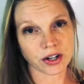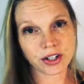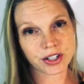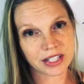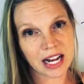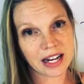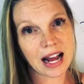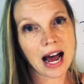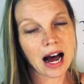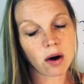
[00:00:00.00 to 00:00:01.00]
understand
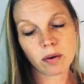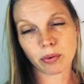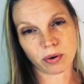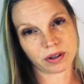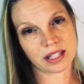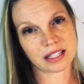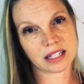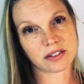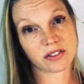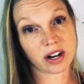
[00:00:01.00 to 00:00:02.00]
how important this
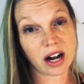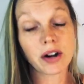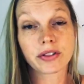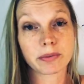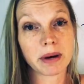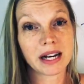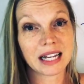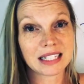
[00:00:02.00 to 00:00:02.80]
is for their health, their body,